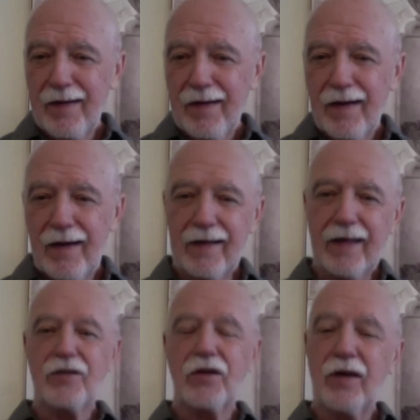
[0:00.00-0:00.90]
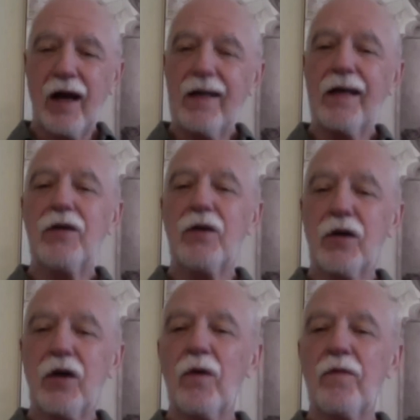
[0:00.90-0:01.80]
I'd like you to
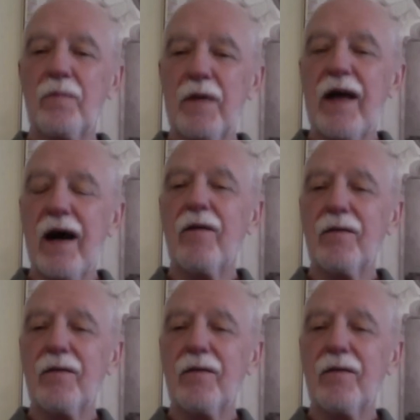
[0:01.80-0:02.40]
go with me now.